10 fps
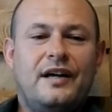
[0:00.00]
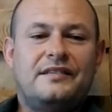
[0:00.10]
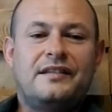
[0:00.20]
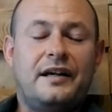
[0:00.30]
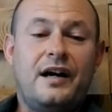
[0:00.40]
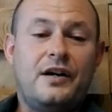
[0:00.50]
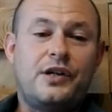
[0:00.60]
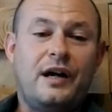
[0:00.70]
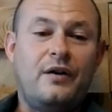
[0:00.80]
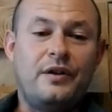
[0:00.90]
That's their
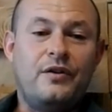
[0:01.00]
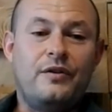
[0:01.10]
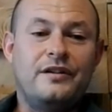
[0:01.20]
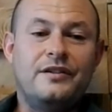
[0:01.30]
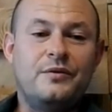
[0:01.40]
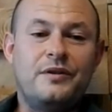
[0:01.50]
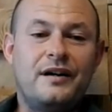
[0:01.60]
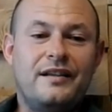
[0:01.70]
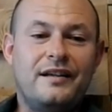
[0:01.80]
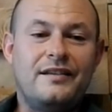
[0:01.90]
cash cow. They're not going to do
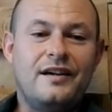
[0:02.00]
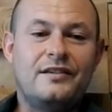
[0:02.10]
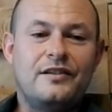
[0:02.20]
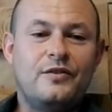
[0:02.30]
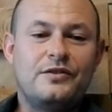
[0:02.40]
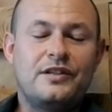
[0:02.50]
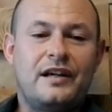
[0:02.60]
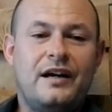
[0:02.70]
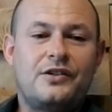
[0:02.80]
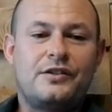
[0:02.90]
that, are they? As long as the
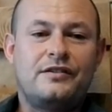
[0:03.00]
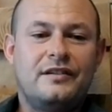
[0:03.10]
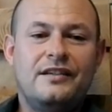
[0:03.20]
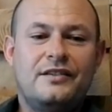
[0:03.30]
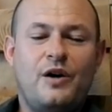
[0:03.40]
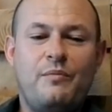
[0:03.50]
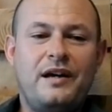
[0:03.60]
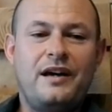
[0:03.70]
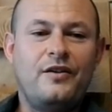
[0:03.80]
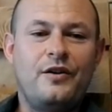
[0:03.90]
cash is
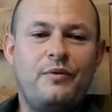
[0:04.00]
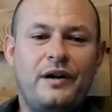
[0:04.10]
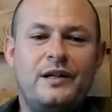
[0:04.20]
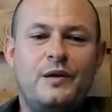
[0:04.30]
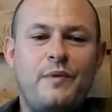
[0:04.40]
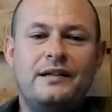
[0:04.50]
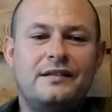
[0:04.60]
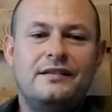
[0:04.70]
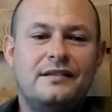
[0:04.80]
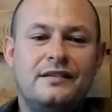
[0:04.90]
coming in on a regular
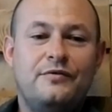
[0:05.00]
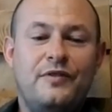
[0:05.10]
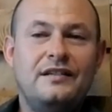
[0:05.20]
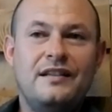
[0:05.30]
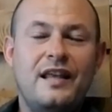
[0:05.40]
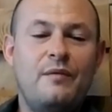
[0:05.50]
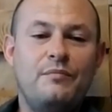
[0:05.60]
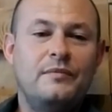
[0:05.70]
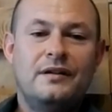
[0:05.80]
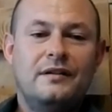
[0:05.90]
basis, it's feeding
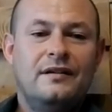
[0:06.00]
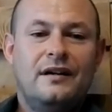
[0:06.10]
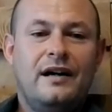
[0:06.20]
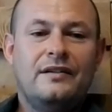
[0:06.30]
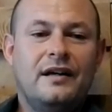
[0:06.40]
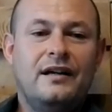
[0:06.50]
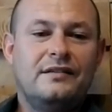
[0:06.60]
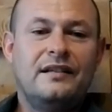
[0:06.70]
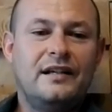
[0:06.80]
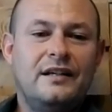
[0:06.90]
them and their
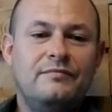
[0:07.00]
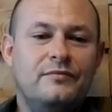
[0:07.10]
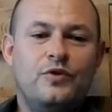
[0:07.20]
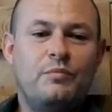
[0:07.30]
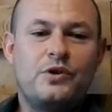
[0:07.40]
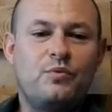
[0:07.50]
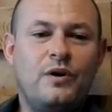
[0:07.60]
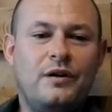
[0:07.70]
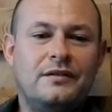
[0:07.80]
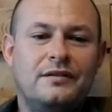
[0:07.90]
silly, rubbish
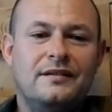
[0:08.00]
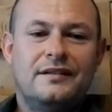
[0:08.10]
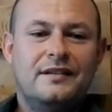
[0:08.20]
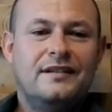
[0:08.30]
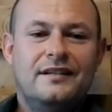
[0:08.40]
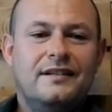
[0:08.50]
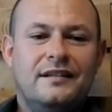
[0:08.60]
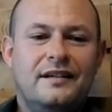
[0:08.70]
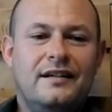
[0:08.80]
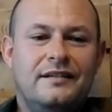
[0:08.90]
world.
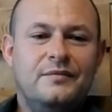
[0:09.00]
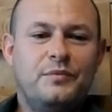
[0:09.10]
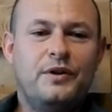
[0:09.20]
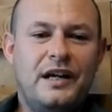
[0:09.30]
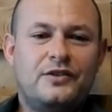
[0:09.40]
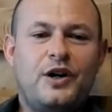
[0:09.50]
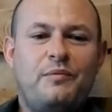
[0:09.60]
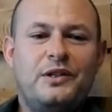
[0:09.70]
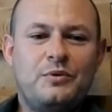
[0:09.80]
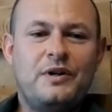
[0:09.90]
Yeah. But it's
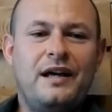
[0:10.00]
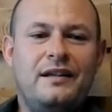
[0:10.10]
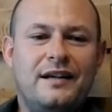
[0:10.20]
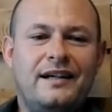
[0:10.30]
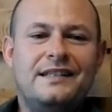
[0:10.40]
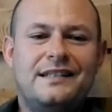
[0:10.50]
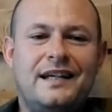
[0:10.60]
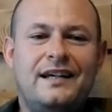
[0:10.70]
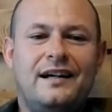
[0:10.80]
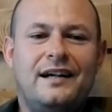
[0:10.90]
coming to an end. I can
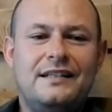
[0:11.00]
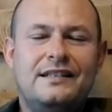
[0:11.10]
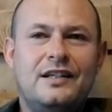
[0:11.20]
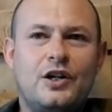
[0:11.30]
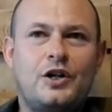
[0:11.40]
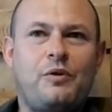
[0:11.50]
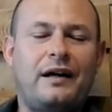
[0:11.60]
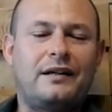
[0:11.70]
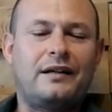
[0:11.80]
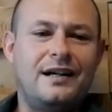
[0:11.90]
see it. I can see the
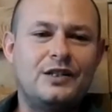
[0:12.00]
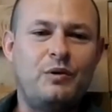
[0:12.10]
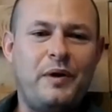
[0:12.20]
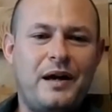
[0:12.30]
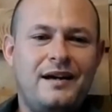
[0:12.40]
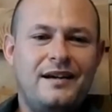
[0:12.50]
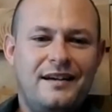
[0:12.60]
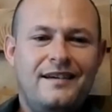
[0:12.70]
cracks starting to appear.